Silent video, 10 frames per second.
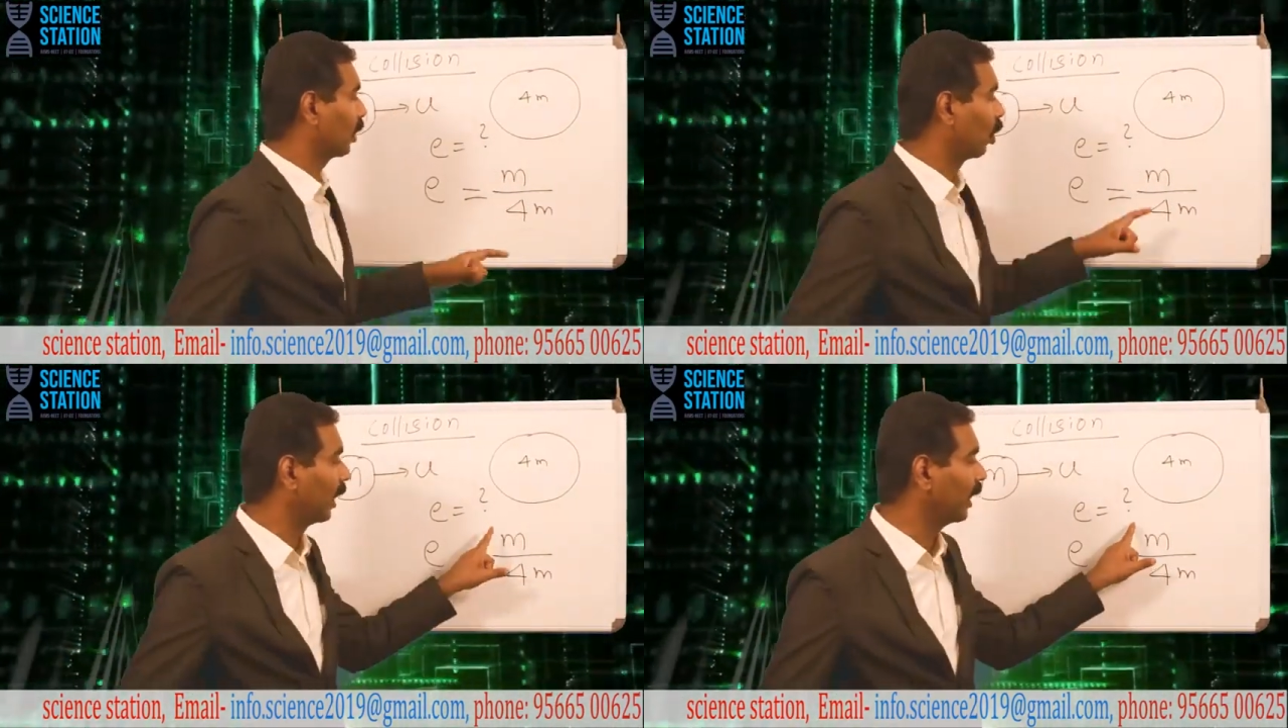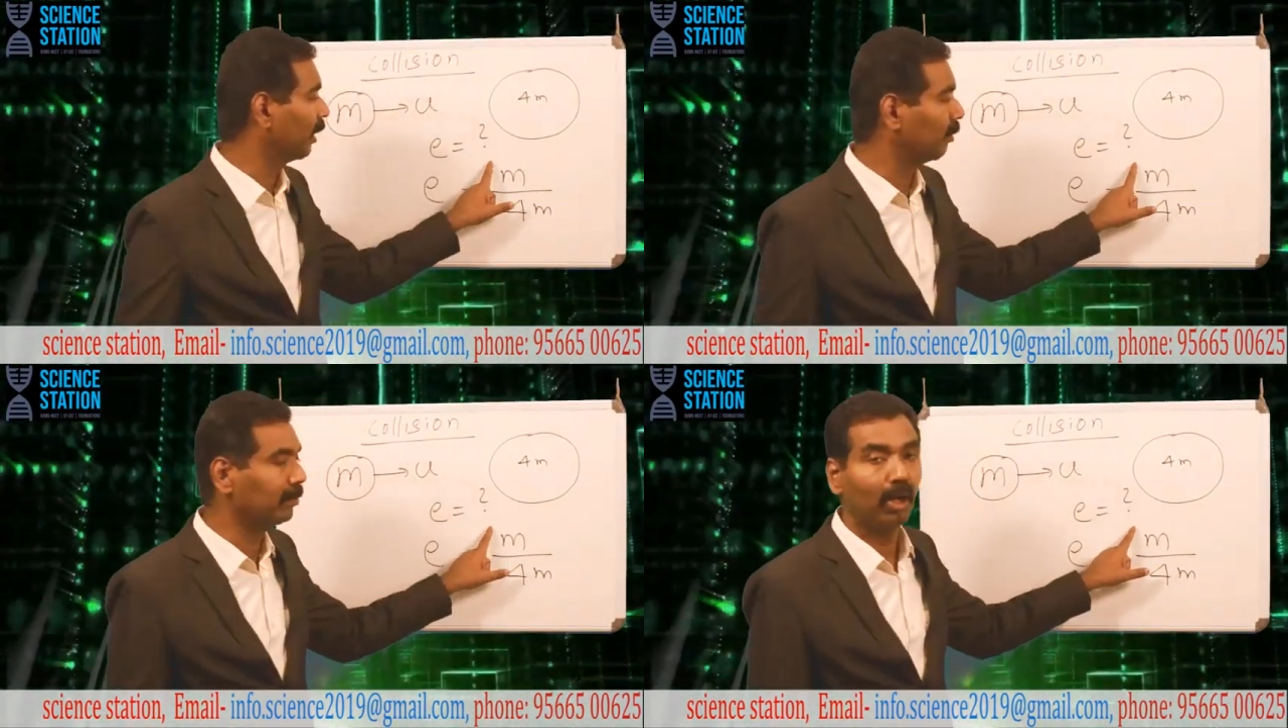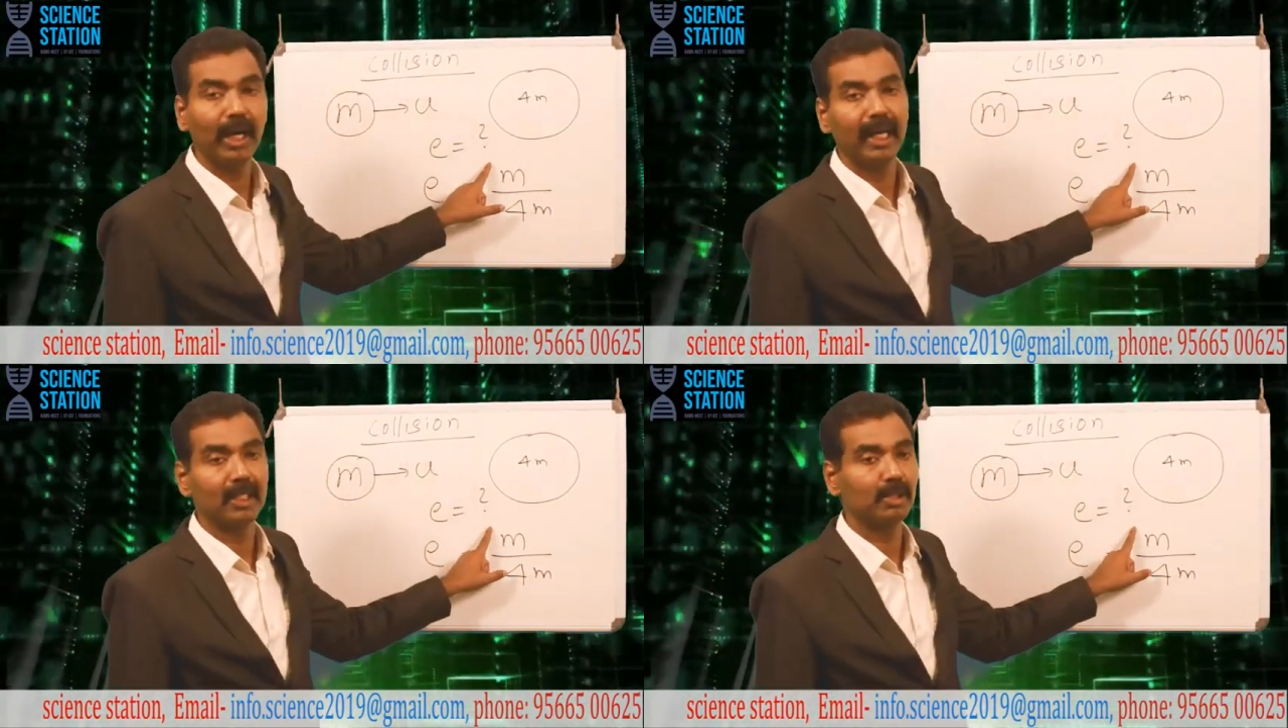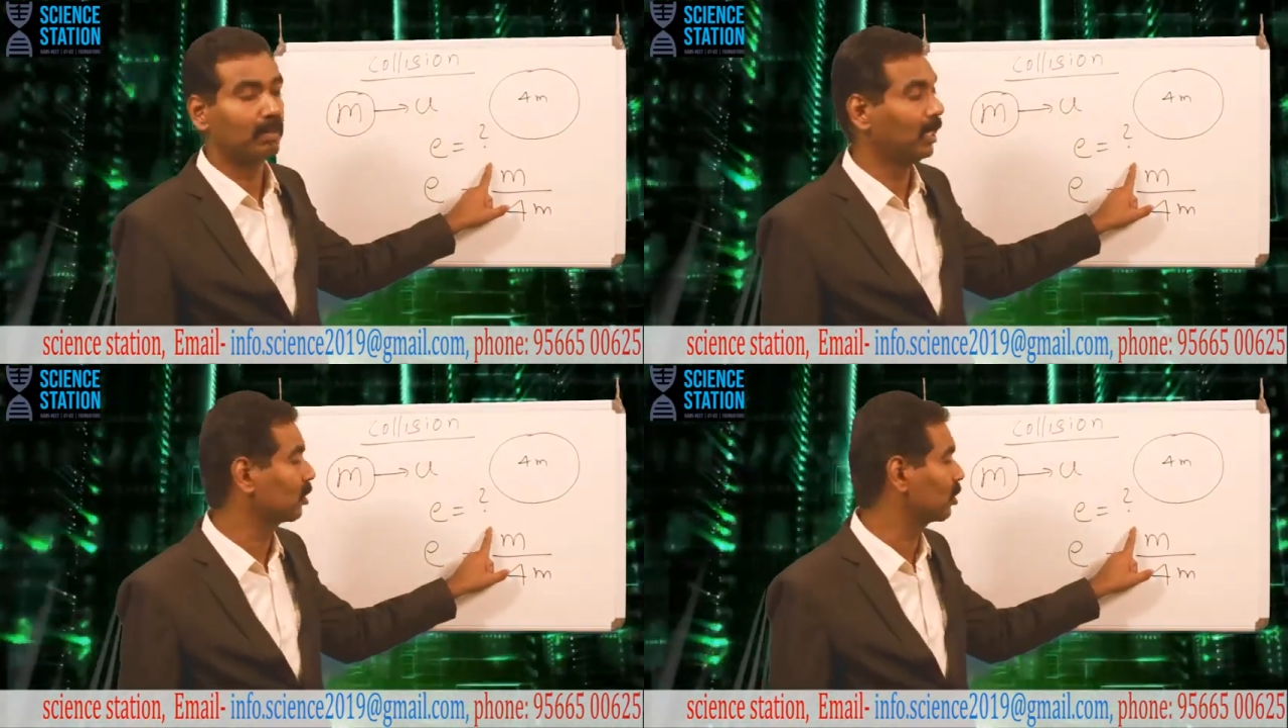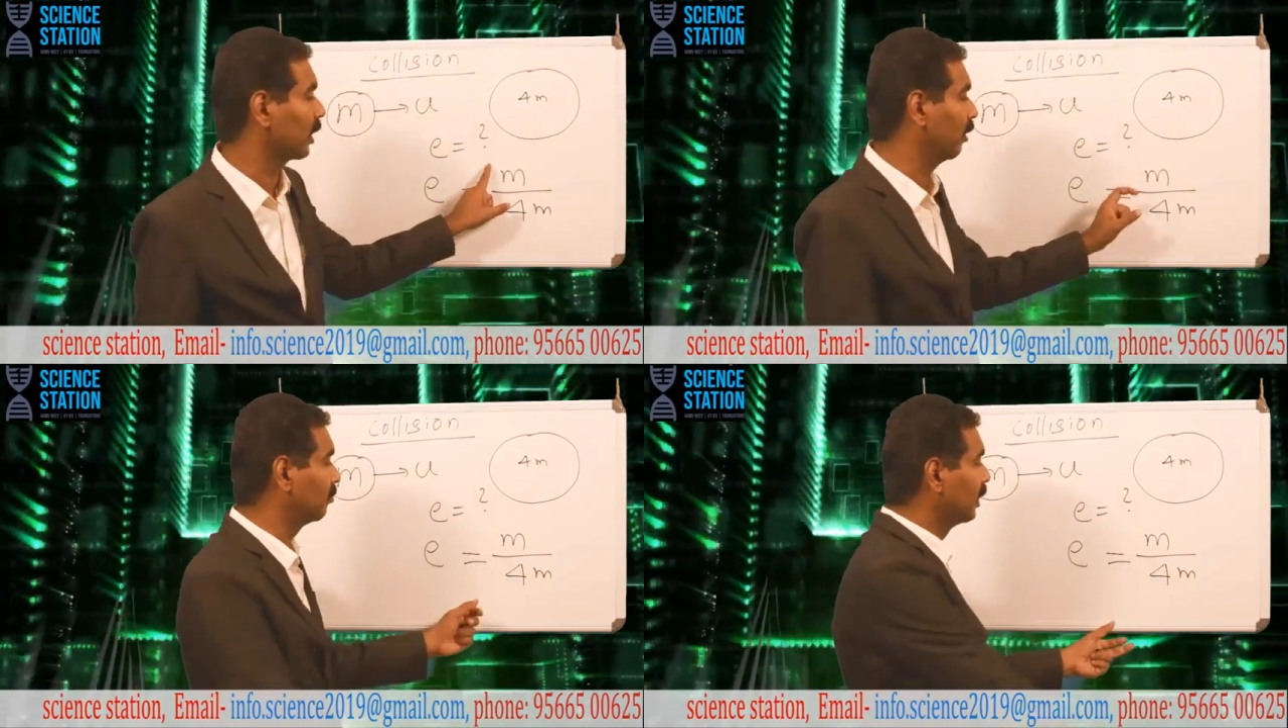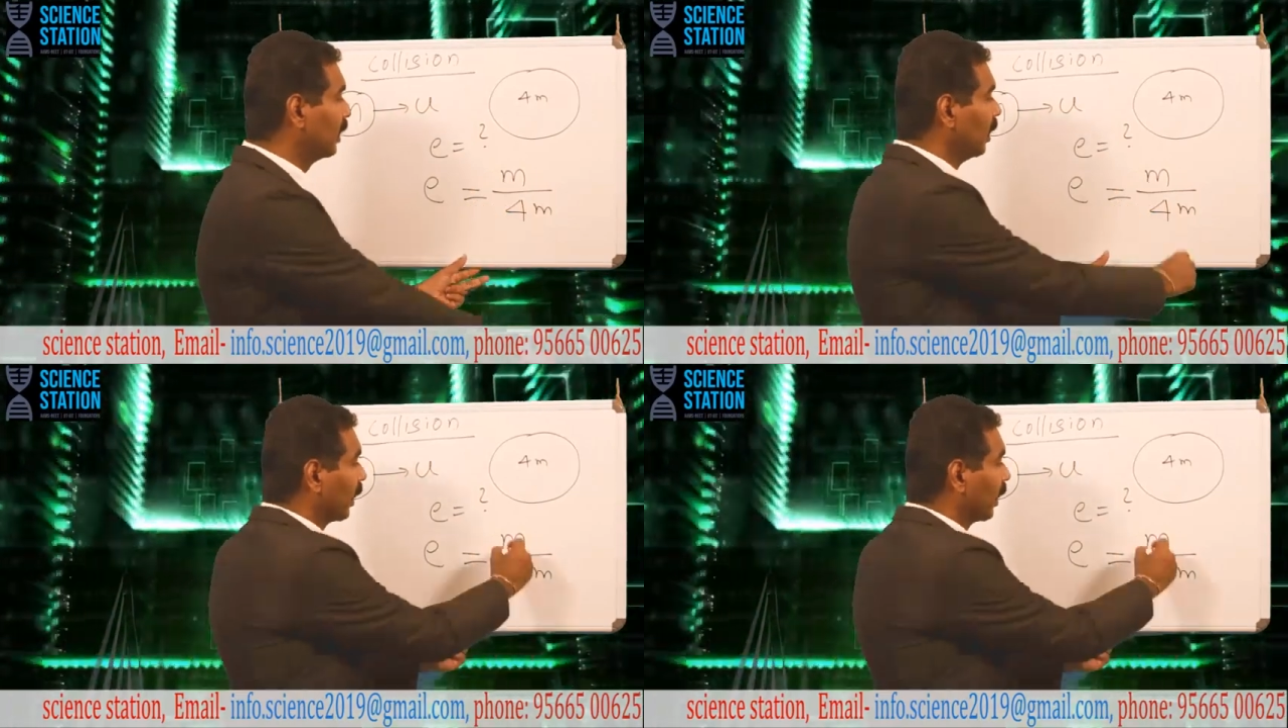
colliding body has mass m.